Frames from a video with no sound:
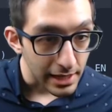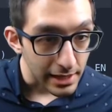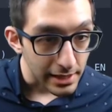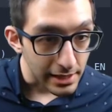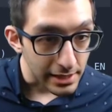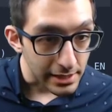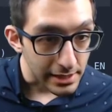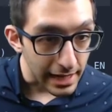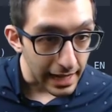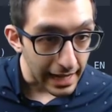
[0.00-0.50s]

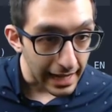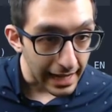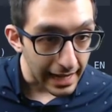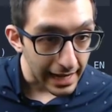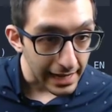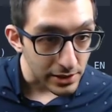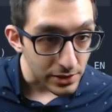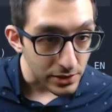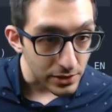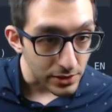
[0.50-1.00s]
this
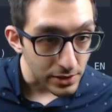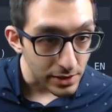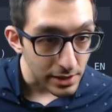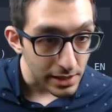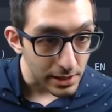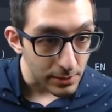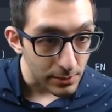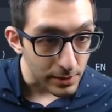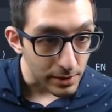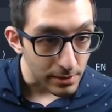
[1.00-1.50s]

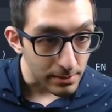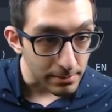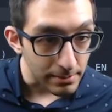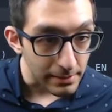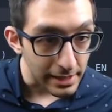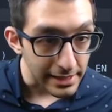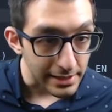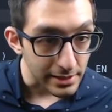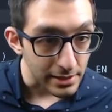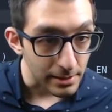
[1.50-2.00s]
actually will
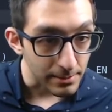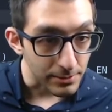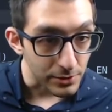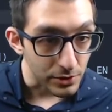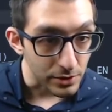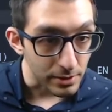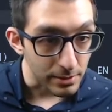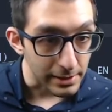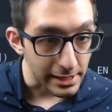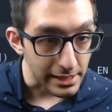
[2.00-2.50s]
mess up due
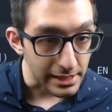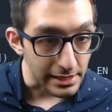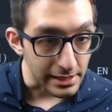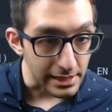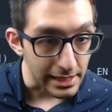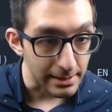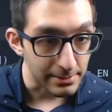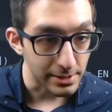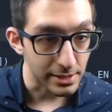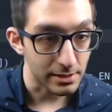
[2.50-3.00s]
to mixing
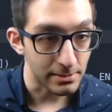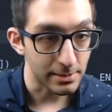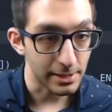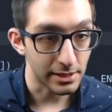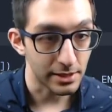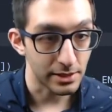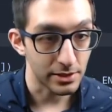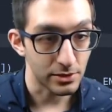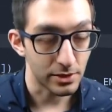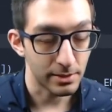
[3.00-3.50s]
tabs and
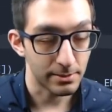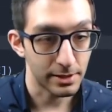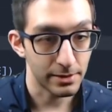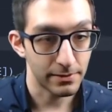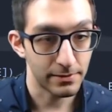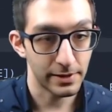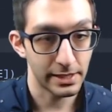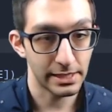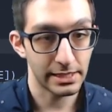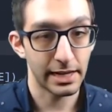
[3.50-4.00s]
spaces, so I'm going to
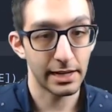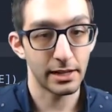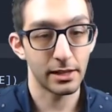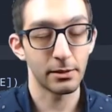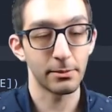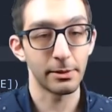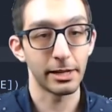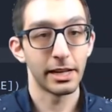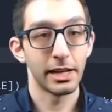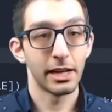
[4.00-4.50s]
fix that a little
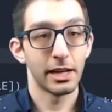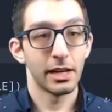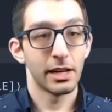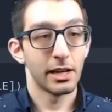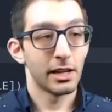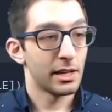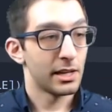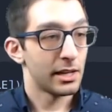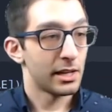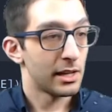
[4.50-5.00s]
bit.
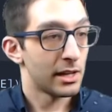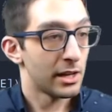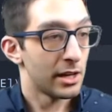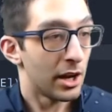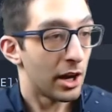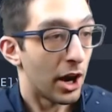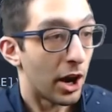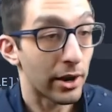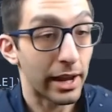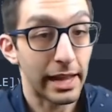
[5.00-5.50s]

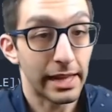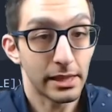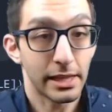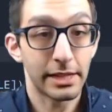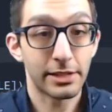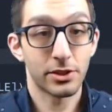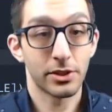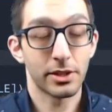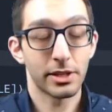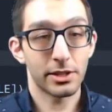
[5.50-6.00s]
Okay,
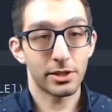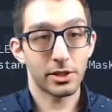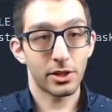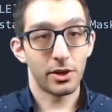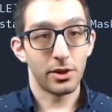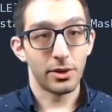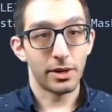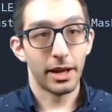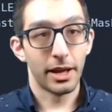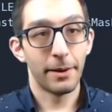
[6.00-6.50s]
let's look at this
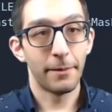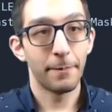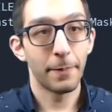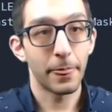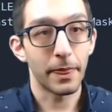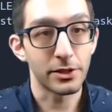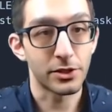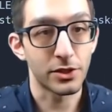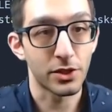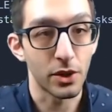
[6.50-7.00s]
code.
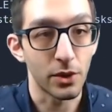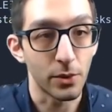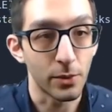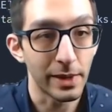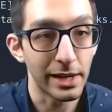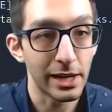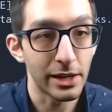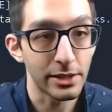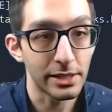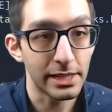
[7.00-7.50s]
So
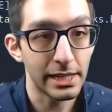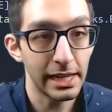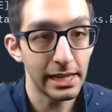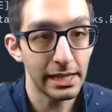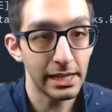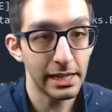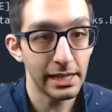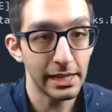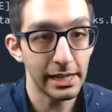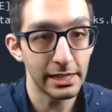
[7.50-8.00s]
we are
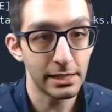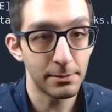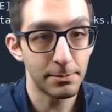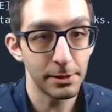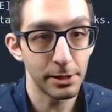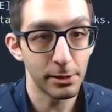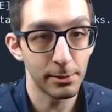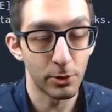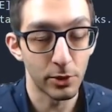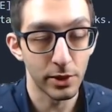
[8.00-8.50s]
taking
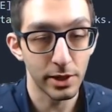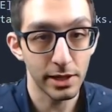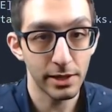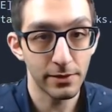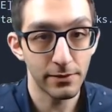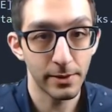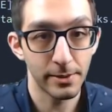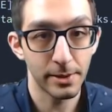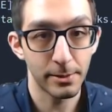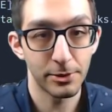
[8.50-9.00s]
isBillboarded
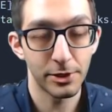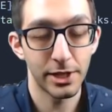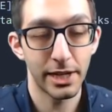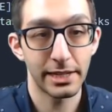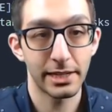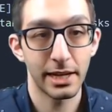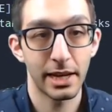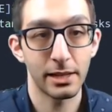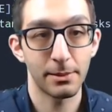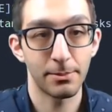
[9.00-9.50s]
from the
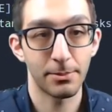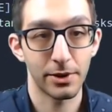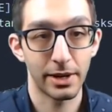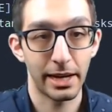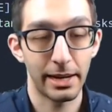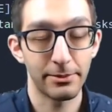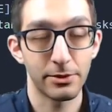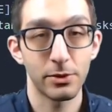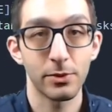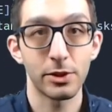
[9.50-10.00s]
projectile
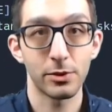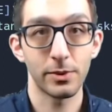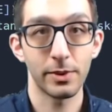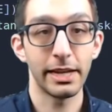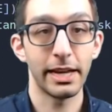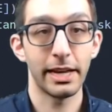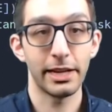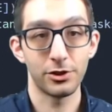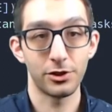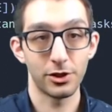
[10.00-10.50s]
params, which we
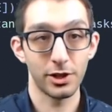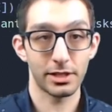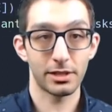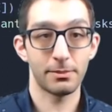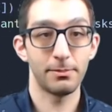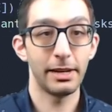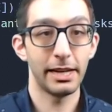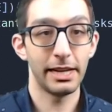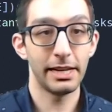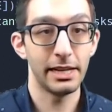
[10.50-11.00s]
had just
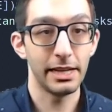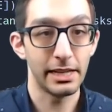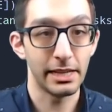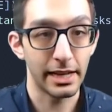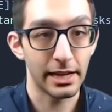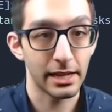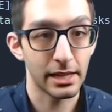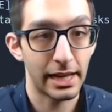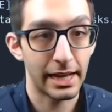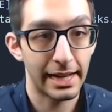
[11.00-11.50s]
made in
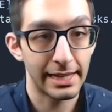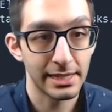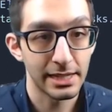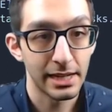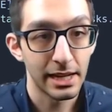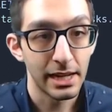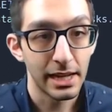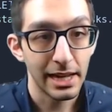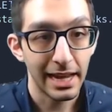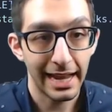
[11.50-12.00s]
that class.
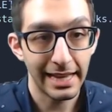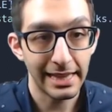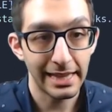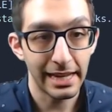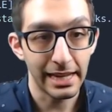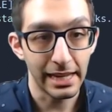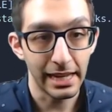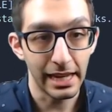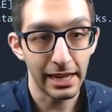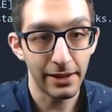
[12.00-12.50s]
And
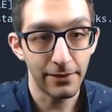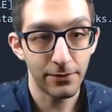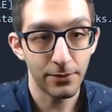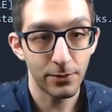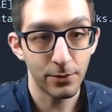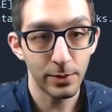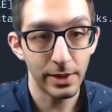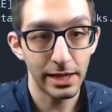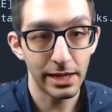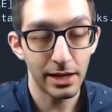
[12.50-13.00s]
then if
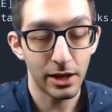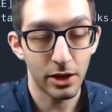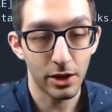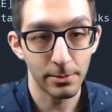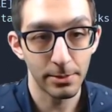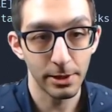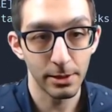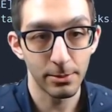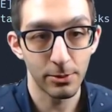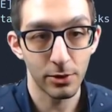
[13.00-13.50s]
we are
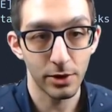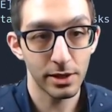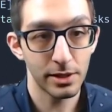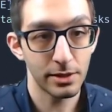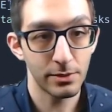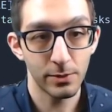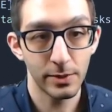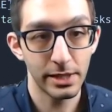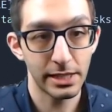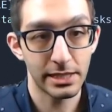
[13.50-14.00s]
billboarded,
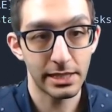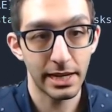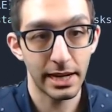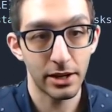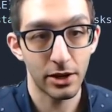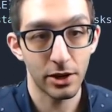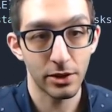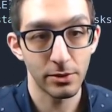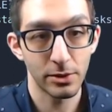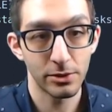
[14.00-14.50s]
we set
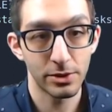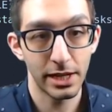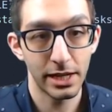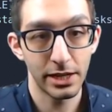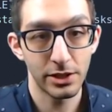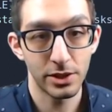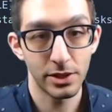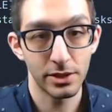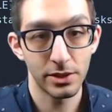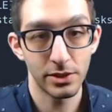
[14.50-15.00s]
our
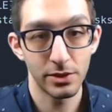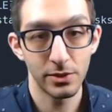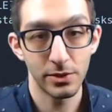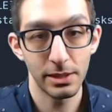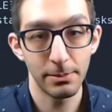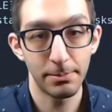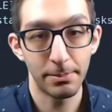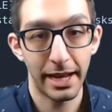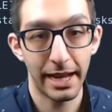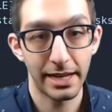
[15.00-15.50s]
rotation to the
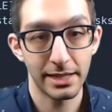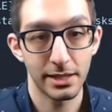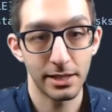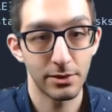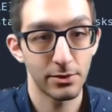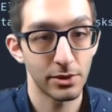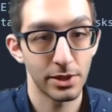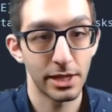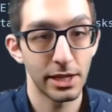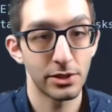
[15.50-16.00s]
passed-in
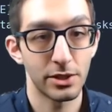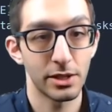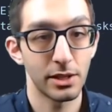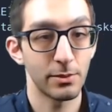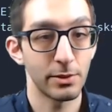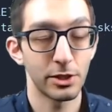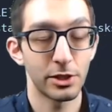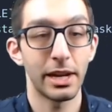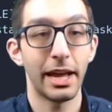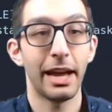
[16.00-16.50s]
rotation that we
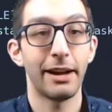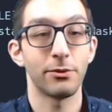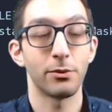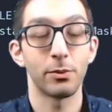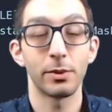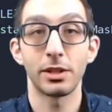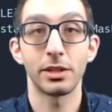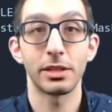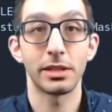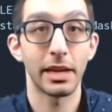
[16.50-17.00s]
should have,
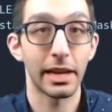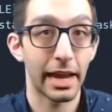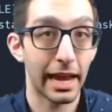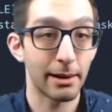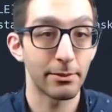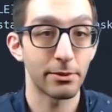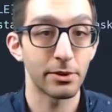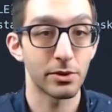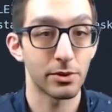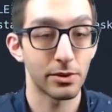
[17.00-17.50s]
which is the
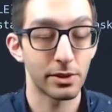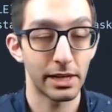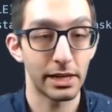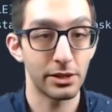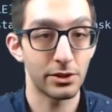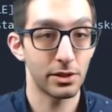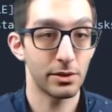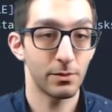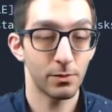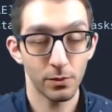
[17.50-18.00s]
camera's
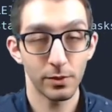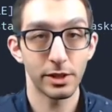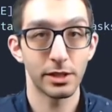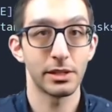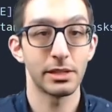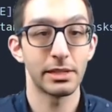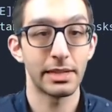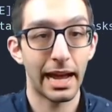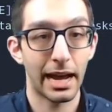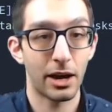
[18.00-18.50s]
rotation, which
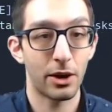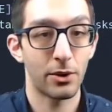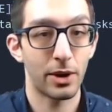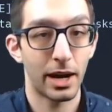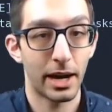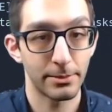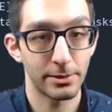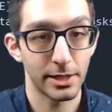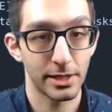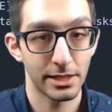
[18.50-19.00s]
is how
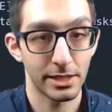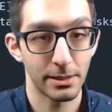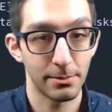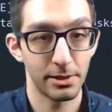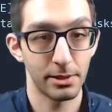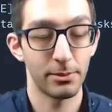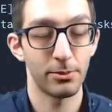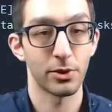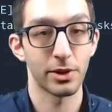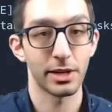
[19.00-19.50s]
objects get
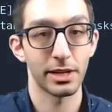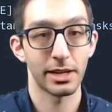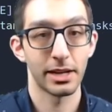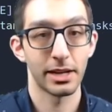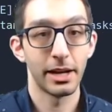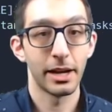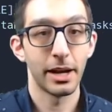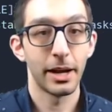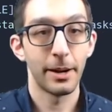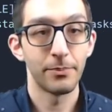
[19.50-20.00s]
billboarded.
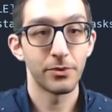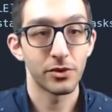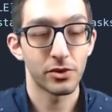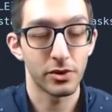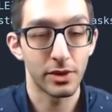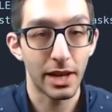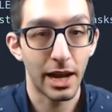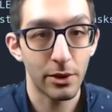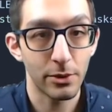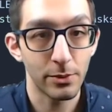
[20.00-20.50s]
So
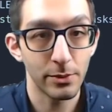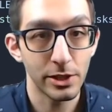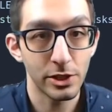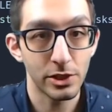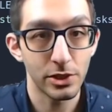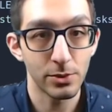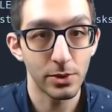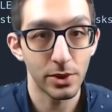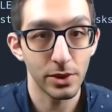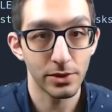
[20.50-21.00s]
now when we
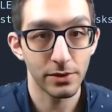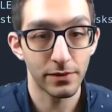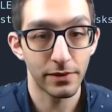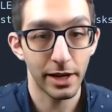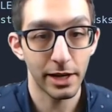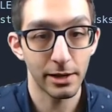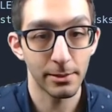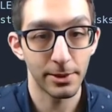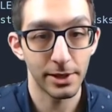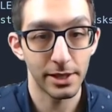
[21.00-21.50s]
shoot those
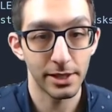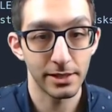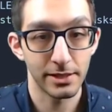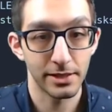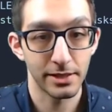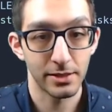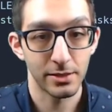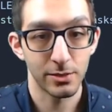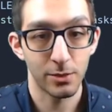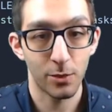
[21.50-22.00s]
fireballs,
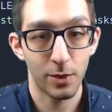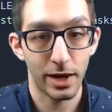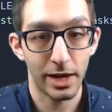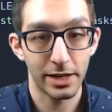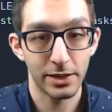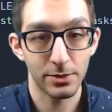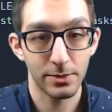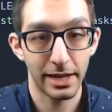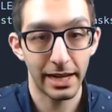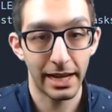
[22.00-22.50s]

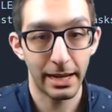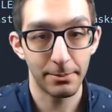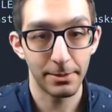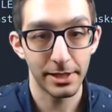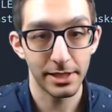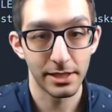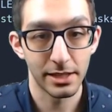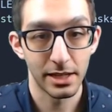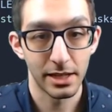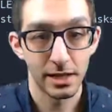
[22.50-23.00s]
watch what
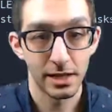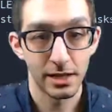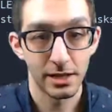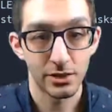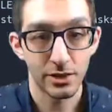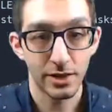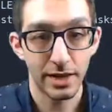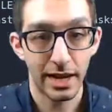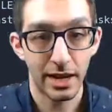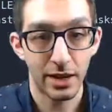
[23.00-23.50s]
happens.
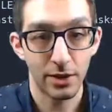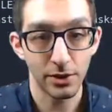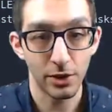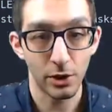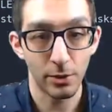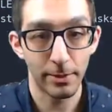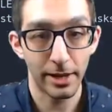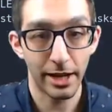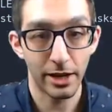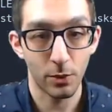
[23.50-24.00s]
So now no
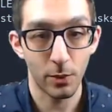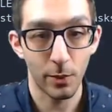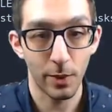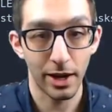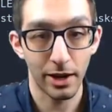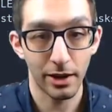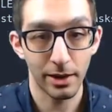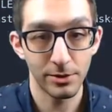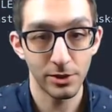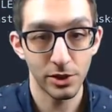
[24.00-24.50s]
matter
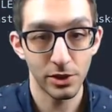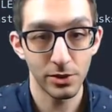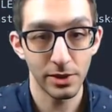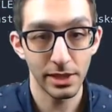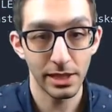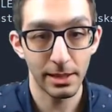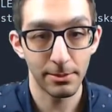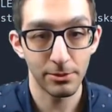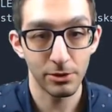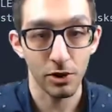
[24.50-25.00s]
where I'm shooting
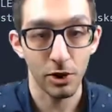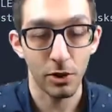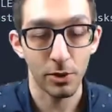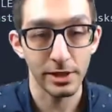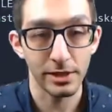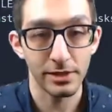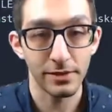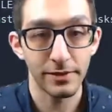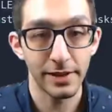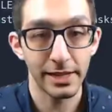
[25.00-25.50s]
them, they're
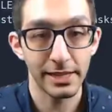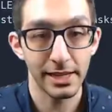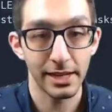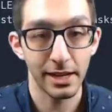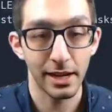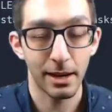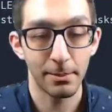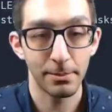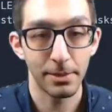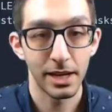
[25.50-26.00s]
always facing
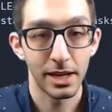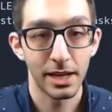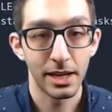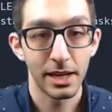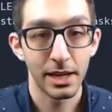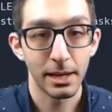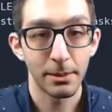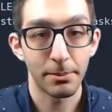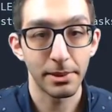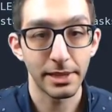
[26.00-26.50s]
up.
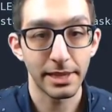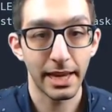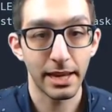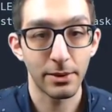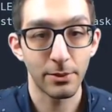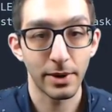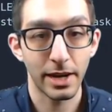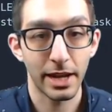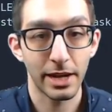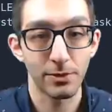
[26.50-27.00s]
But then
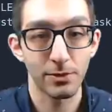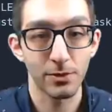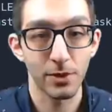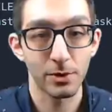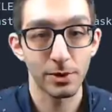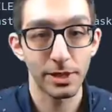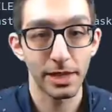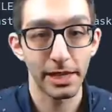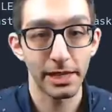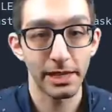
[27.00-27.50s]
when I
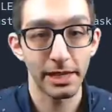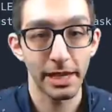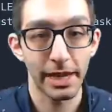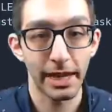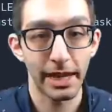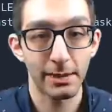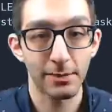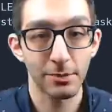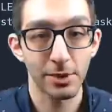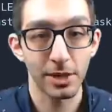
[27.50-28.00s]
rotate the
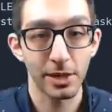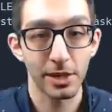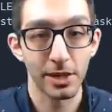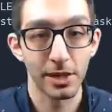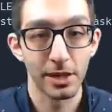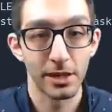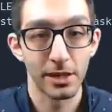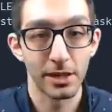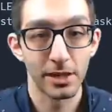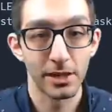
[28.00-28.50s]
camera,
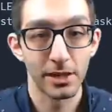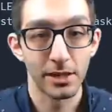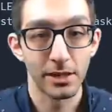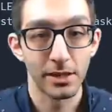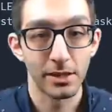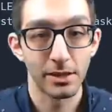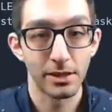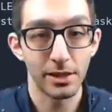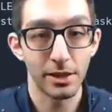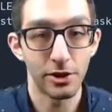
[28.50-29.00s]

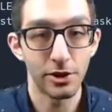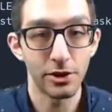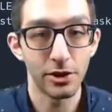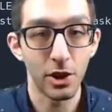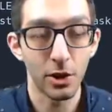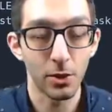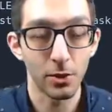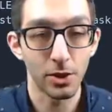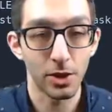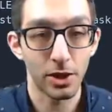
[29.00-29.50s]
they're
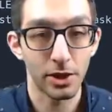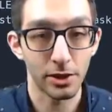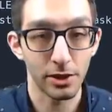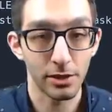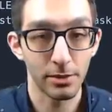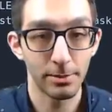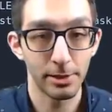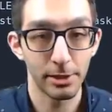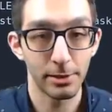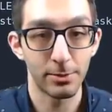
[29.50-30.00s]
no longer
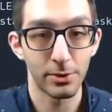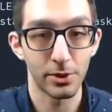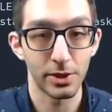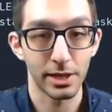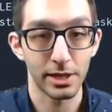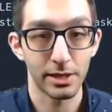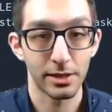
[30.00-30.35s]
billboarded.